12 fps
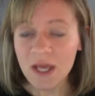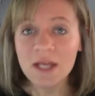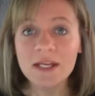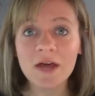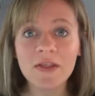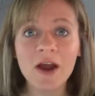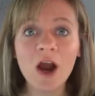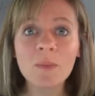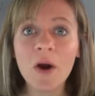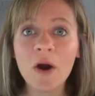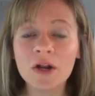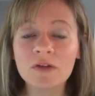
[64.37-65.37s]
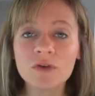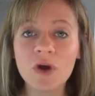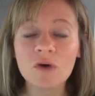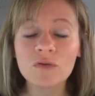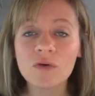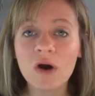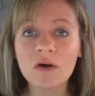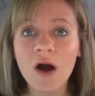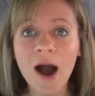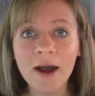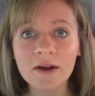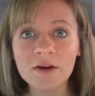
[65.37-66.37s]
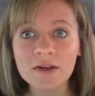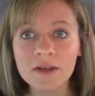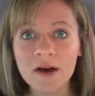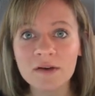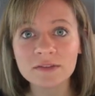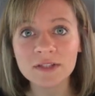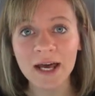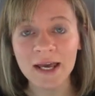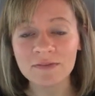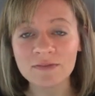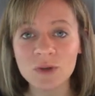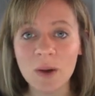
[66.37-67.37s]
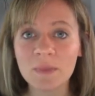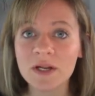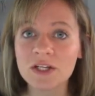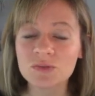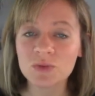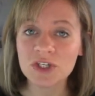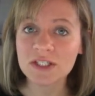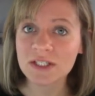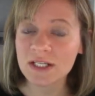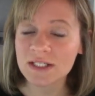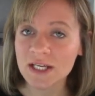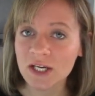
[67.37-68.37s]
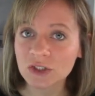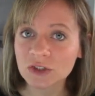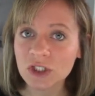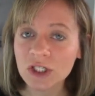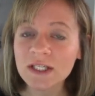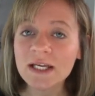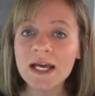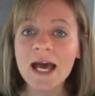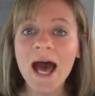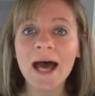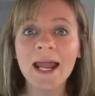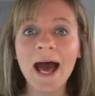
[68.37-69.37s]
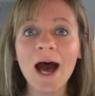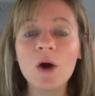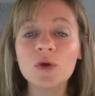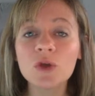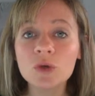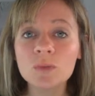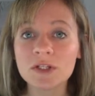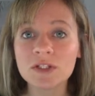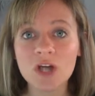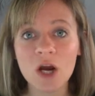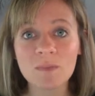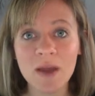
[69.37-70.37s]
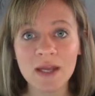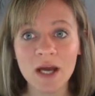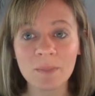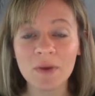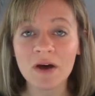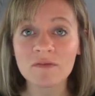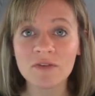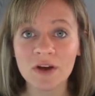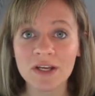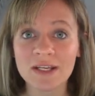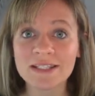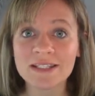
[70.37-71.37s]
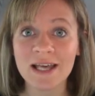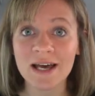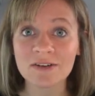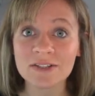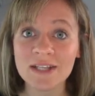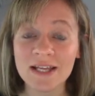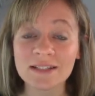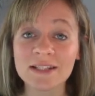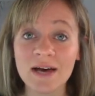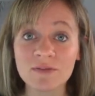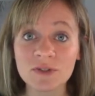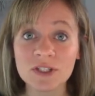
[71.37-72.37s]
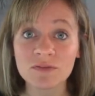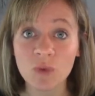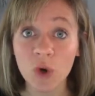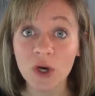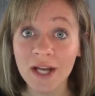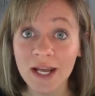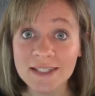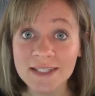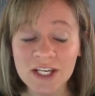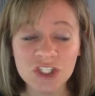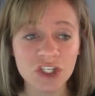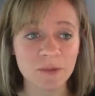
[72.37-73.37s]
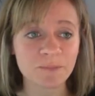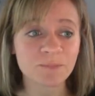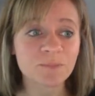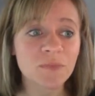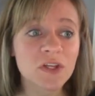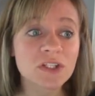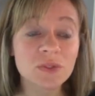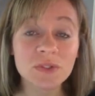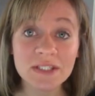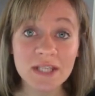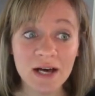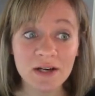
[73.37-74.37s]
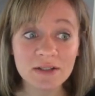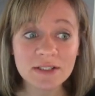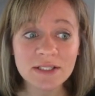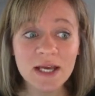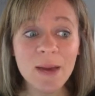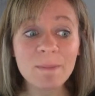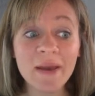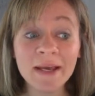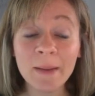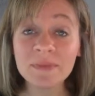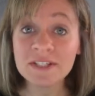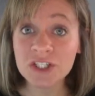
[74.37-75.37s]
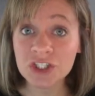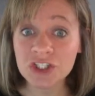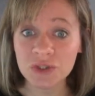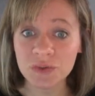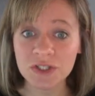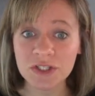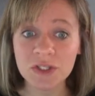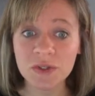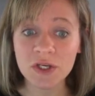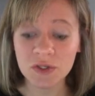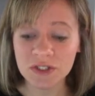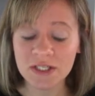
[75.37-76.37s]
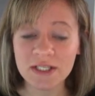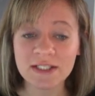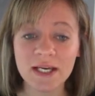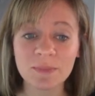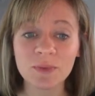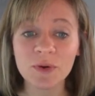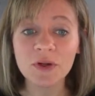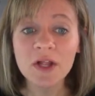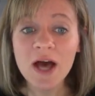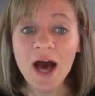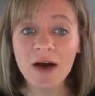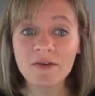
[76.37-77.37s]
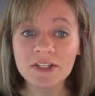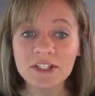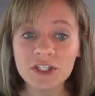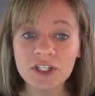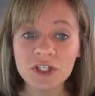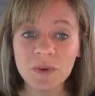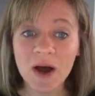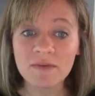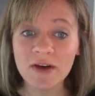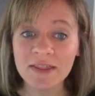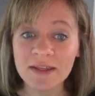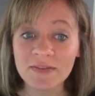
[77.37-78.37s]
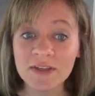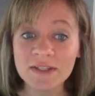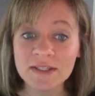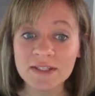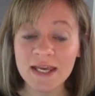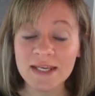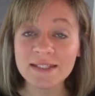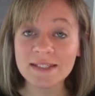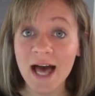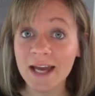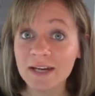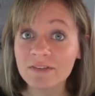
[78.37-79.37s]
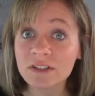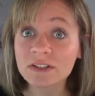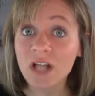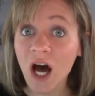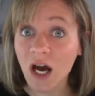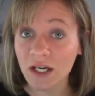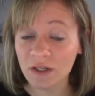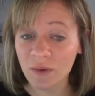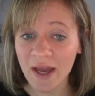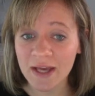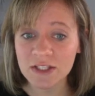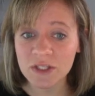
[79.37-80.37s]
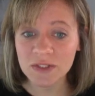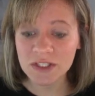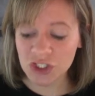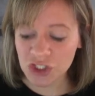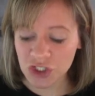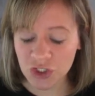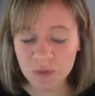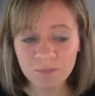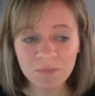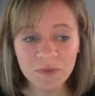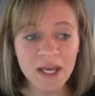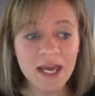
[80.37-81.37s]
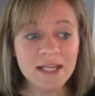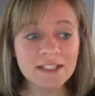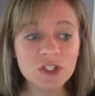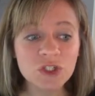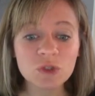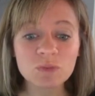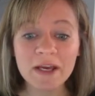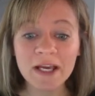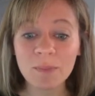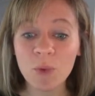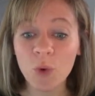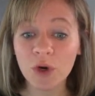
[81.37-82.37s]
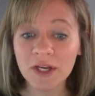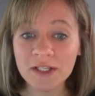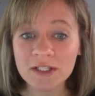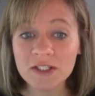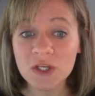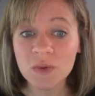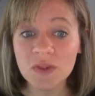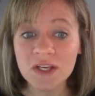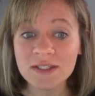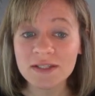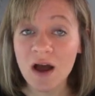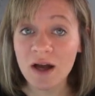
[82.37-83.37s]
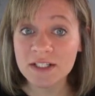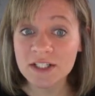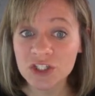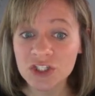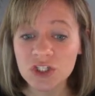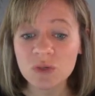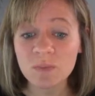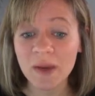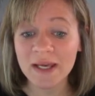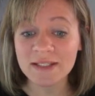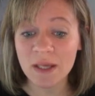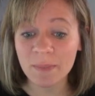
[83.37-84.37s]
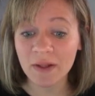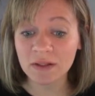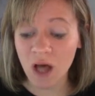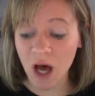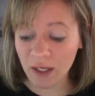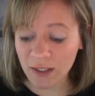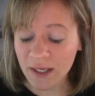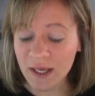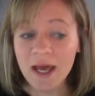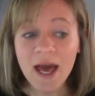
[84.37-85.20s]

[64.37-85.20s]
Now, they are part of an overall hierarchy of life. So, I'm gonna we're just gonna take a look at how humans are made up of various cells and levels of organization. So cells make up tissues. And so here's an example of a tissue of, I think this is a slide of a lung, okay? So a tissue. Tissues make up organs, so this lung tissue makes up a lung.